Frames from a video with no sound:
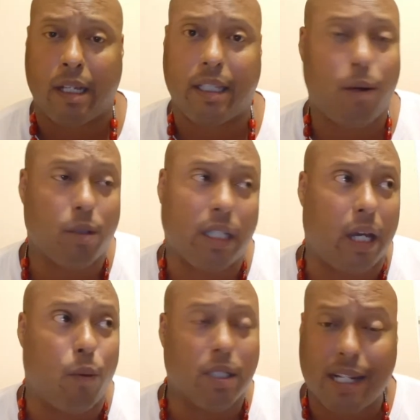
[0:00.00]

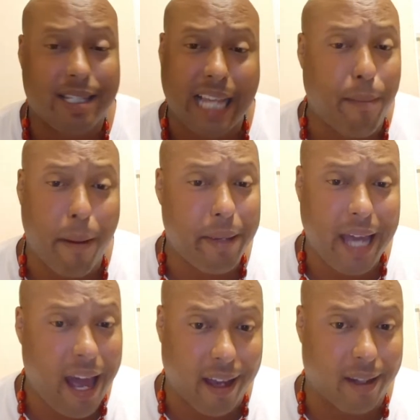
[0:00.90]
It wasn't the same
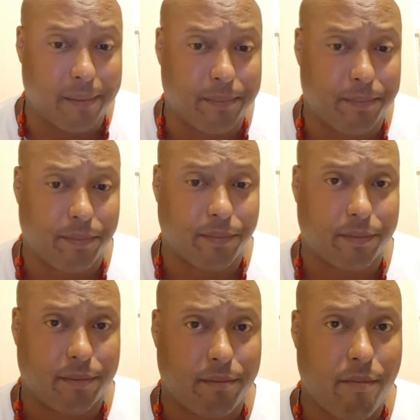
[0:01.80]
NBA.
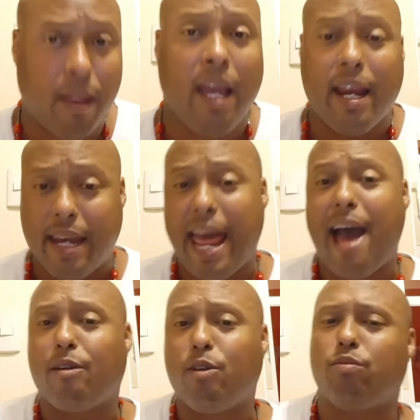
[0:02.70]

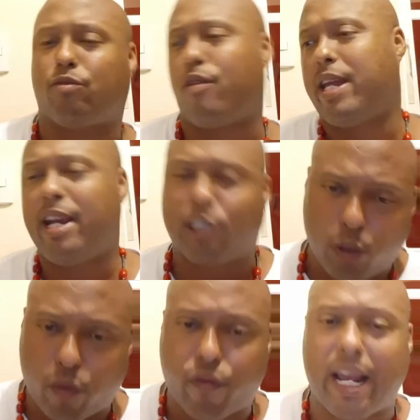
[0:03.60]
Now, 3 years,
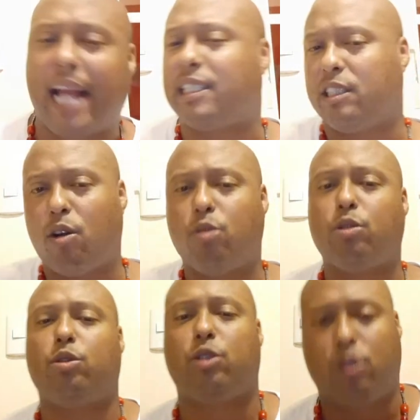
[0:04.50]
you're a free agent, you go do
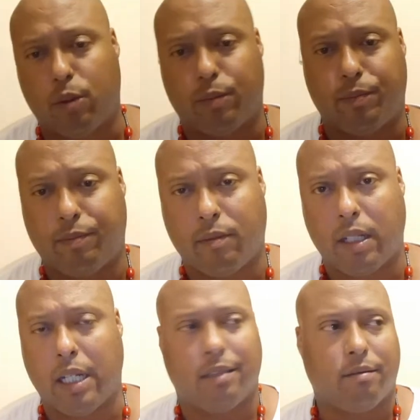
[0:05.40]
what you do.
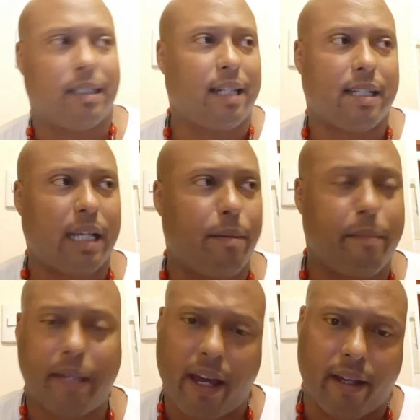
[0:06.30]
That's not the
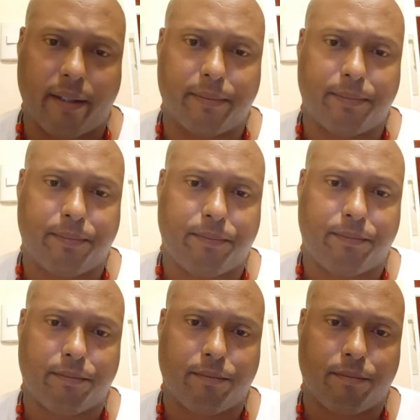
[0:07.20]
same NBA.
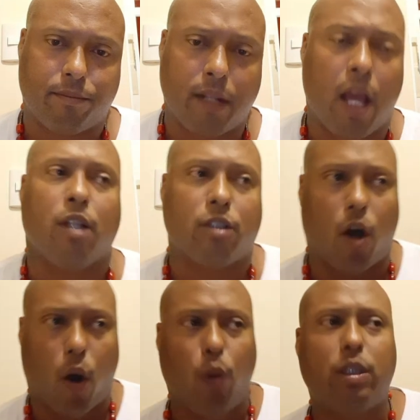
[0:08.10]
The
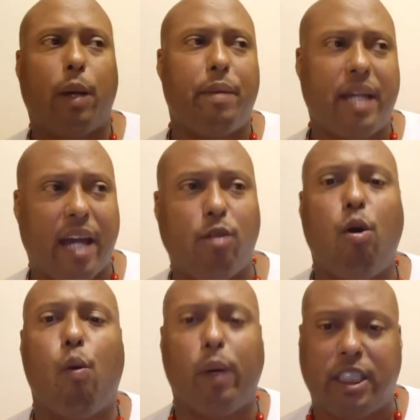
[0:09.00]
old NBA, you
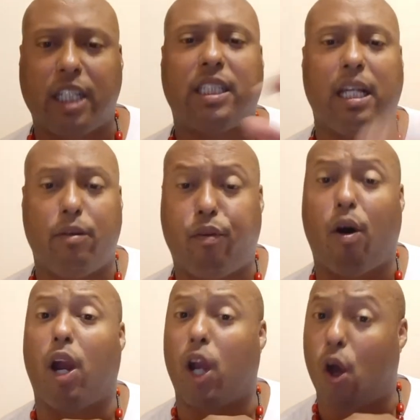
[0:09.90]
were with your team
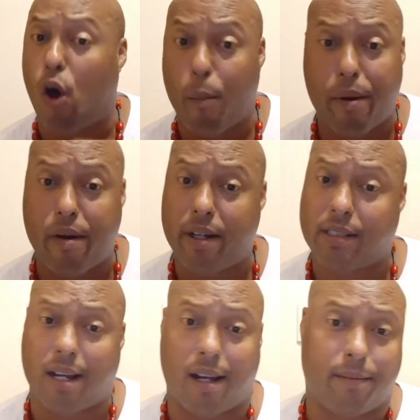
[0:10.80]
for a long period
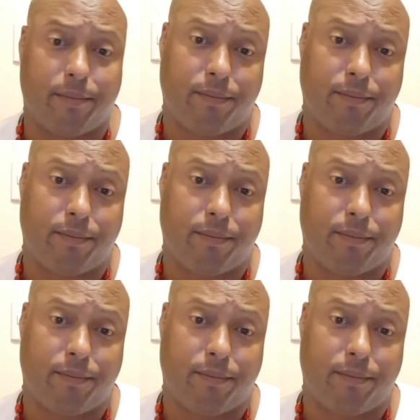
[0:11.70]
of time.